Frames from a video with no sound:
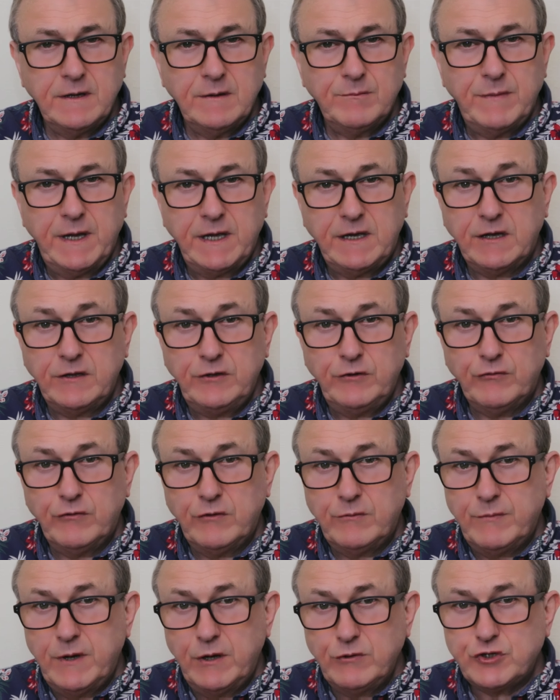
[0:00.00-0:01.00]
making your
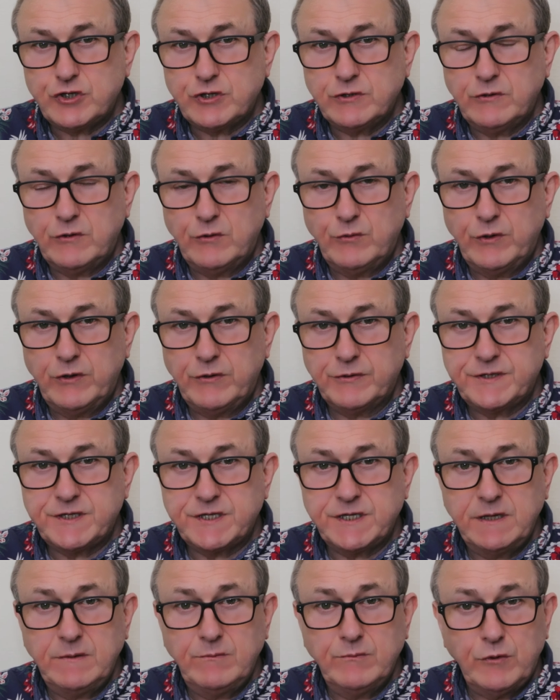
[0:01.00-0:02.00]
emotional world
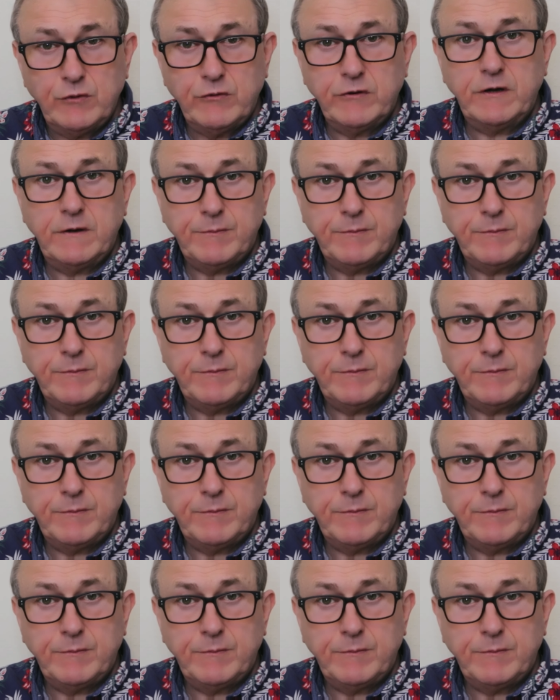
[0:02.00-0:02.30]
seem more